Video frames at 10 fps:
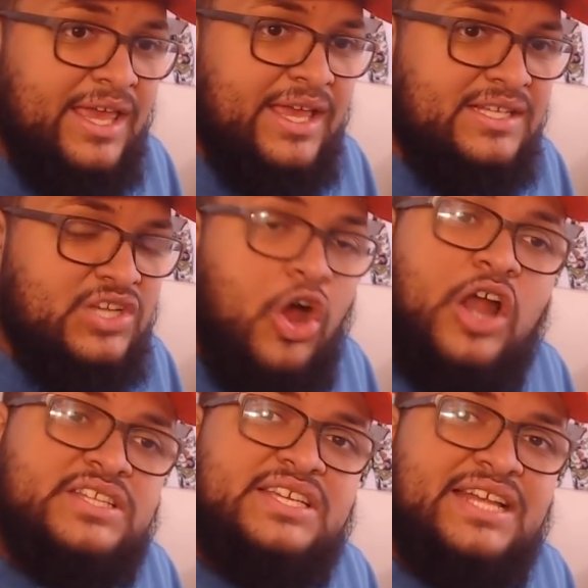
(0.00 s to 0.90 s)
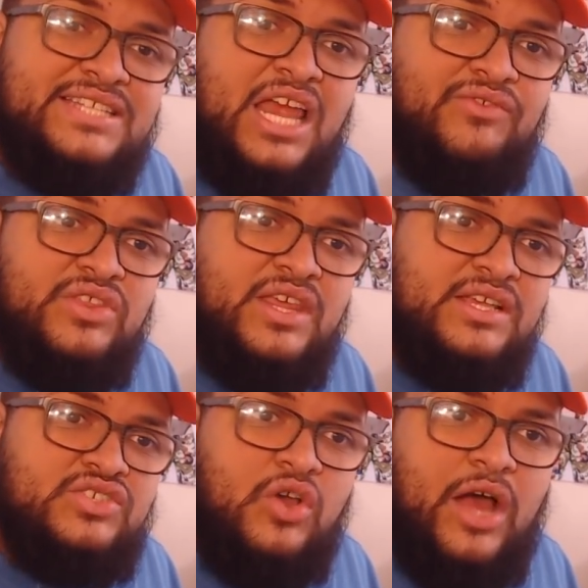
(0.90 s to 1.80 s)
It's hard to get to everything.
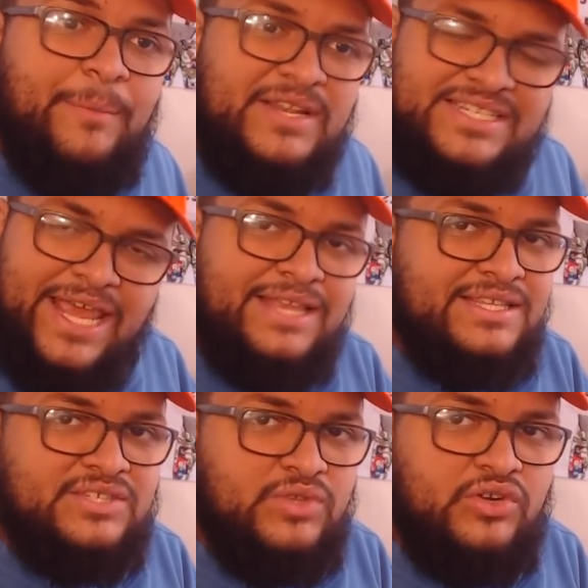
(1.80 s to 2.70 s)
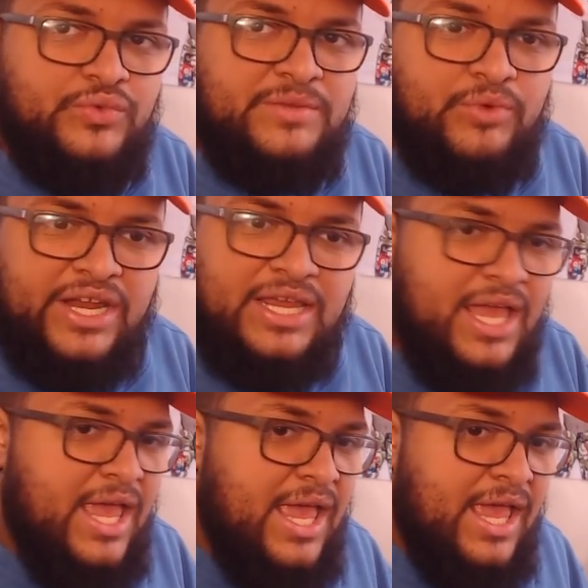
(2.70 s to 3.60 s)
So I'm going to take this little week break
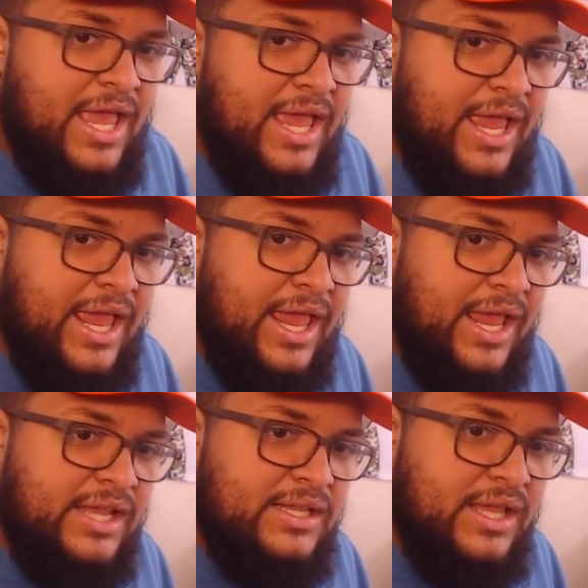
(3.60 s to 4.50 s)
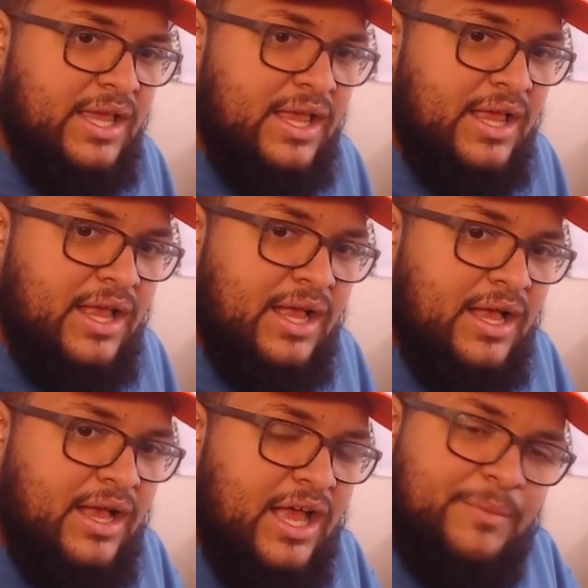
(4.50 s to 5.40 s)
and
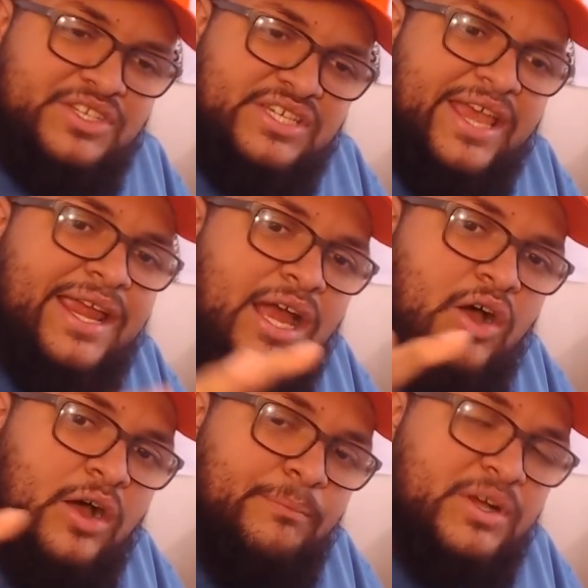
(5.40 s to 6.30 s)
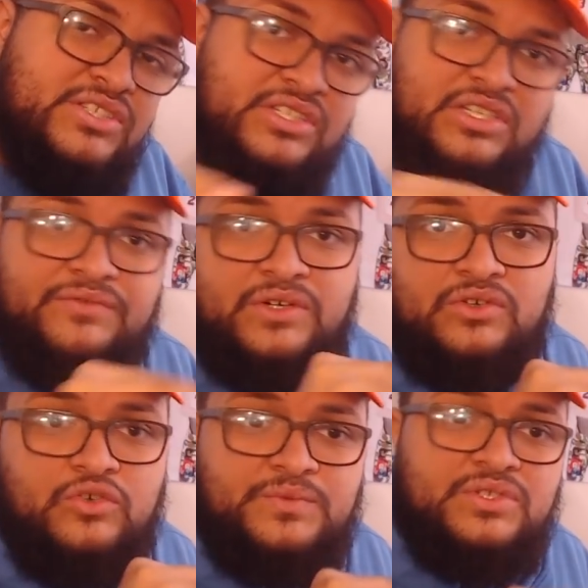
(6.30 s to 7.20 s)
I'm going to check out a bunch of different
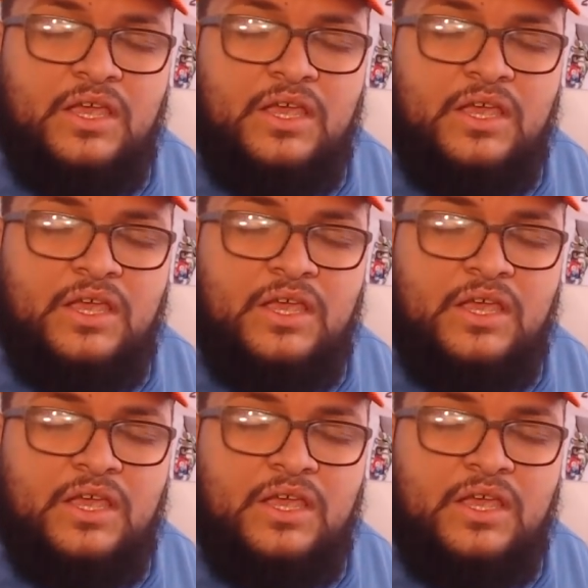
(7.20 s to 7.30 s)
groups.